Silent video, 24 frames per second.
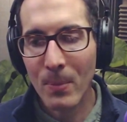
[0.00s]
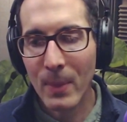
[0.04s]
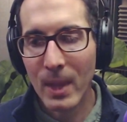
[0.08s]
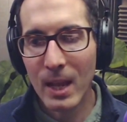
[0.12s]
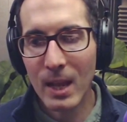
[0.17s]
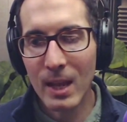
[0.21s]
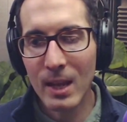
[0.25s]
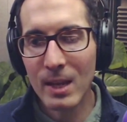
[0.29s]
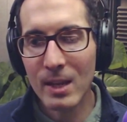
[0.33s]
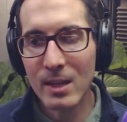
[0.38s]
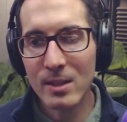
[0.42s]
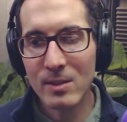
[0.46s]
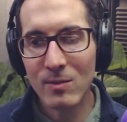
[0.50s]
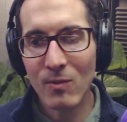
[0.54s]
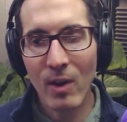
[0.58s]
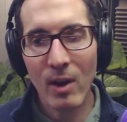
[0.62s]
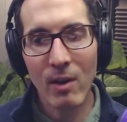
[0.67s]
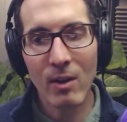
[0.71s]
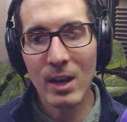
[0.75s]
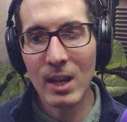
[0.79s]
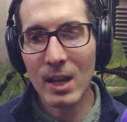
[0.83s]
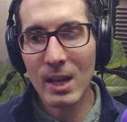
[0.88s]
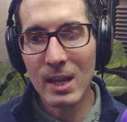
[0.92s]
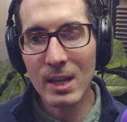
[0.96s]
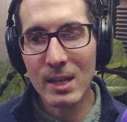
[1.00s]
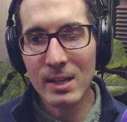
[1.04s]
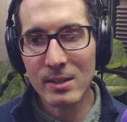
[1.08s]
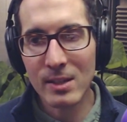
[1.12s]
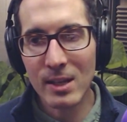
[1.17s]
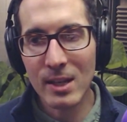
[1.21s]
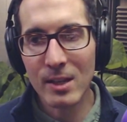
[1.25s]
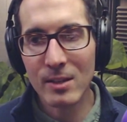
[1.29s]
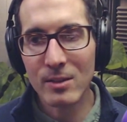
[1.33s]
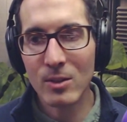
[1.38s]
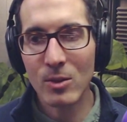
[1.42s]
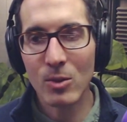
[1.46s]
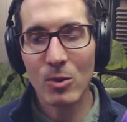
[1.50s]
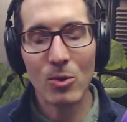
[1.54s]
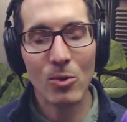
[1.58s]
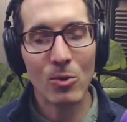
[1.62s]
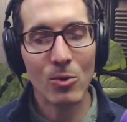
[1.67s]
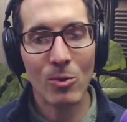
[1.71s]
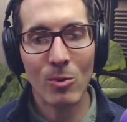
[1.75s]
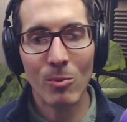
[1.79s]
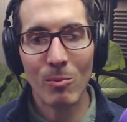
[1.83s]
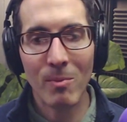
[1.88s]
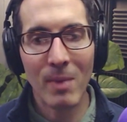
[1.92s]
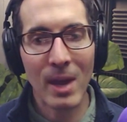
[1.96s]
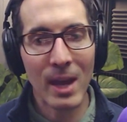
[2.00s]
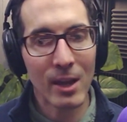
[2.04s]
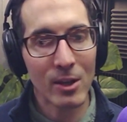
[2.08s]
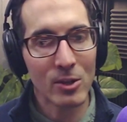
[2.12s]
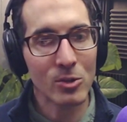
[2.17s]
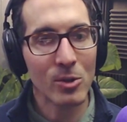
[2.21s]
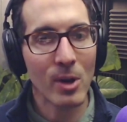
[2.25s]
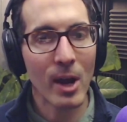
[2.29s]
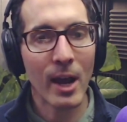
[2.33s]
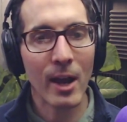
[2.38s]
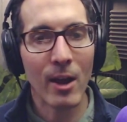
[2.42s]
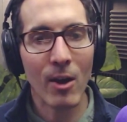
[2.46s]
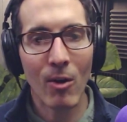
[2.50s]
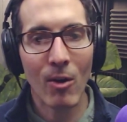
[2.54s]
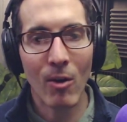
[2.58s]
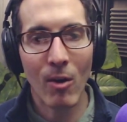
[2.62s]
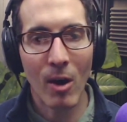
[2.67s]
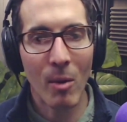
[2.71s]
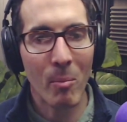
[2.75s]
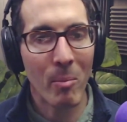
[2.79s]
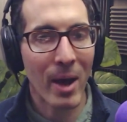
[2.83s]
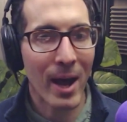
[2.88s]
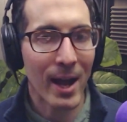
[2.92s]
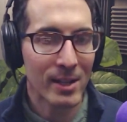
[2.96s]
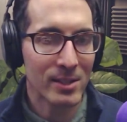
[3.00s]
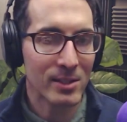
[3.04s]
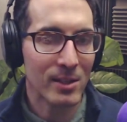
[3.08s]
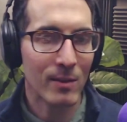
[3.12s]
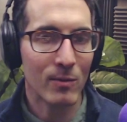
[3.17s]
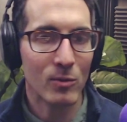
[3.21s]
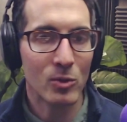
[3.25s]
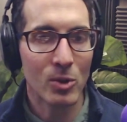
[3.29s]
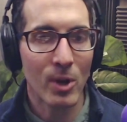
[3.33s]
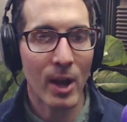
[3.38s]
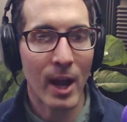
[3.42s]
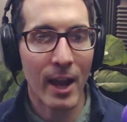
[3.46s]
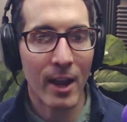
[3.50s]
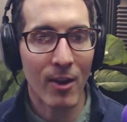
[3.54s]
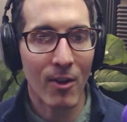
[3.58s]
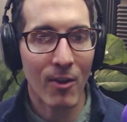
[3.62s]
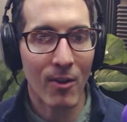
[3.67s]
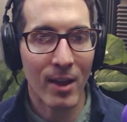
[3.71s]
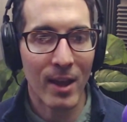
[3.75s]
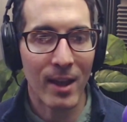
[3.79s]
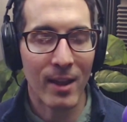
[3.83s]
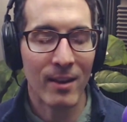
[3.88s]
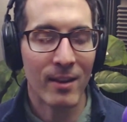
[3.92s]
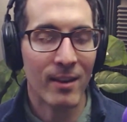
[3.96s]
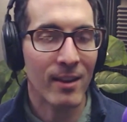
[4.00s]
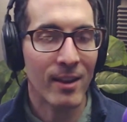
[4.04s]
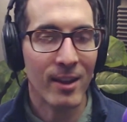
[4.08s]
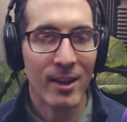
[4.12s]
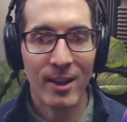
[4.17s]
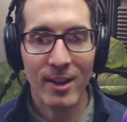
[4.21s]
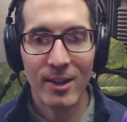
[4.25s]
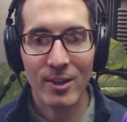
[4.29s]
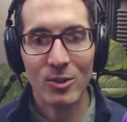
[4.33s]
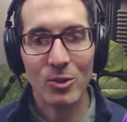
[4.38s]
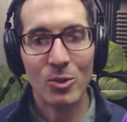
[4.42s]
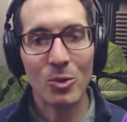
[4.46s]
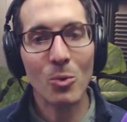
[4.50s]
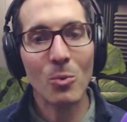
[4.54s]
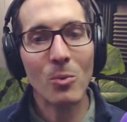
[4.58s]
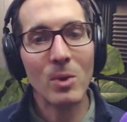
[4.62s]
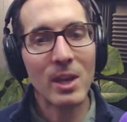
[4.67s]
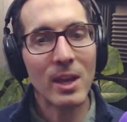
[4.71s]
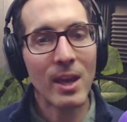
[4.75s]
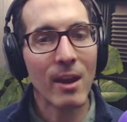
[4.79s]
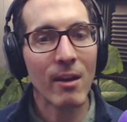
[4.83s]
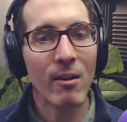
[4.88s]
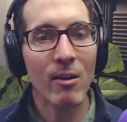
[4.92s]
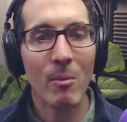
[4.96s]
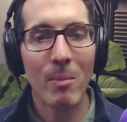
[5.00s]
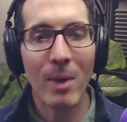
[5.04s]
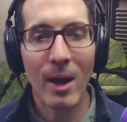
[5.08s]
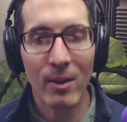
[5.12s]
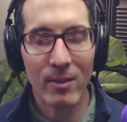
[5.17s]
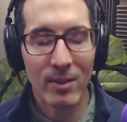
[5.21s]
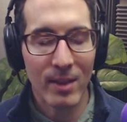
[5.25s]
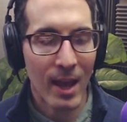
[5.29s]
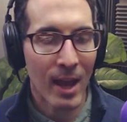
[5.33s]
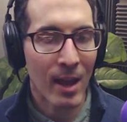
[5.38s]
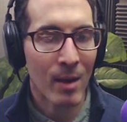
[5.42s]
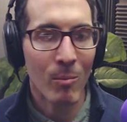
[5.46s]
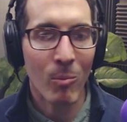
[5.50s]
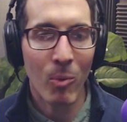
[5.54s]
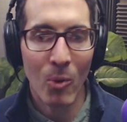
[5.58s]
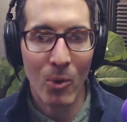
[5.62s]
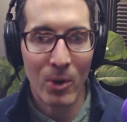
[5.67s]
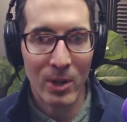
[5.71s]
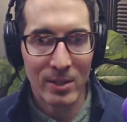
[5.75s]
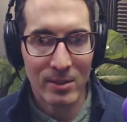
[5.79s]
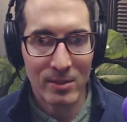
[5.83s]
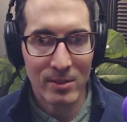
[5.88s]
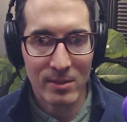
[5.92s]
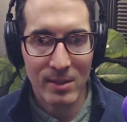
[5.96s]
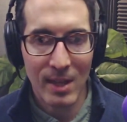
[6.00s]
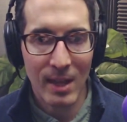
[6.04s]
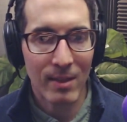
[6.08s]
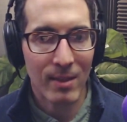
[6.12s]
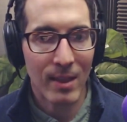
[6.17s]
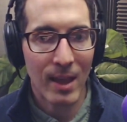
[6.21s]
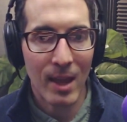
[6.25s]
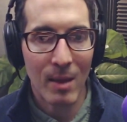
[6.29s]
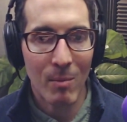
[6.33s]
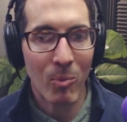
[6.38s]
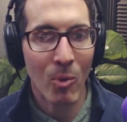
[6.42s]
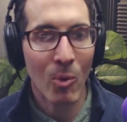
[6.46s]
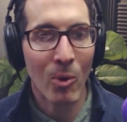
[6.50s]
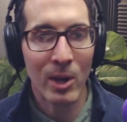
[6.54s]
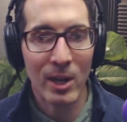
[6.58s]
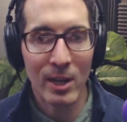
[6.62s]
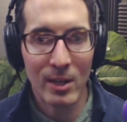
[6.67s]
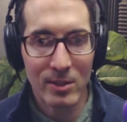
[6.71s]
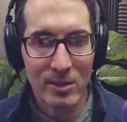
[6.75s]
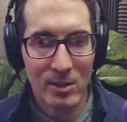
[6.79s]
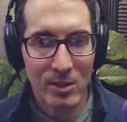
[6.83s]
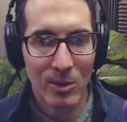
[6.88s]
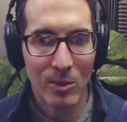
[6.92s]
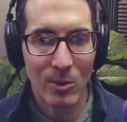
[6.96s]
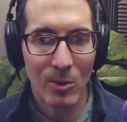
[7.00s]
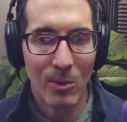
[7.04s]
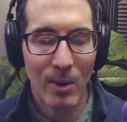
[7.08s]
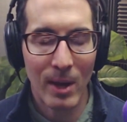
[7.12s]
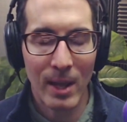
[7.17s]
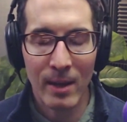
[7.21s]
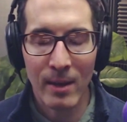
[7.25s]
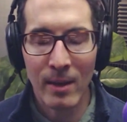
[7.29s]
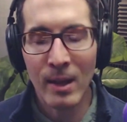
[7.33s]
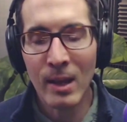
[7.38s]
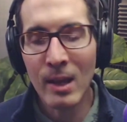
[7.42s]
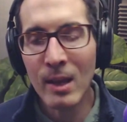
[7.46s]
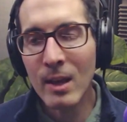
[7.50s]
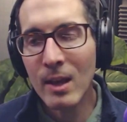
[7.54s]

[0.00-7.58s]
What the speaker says: it is very easy to make a trial a positive trial, and do we care about the endpoints that they pointed to? And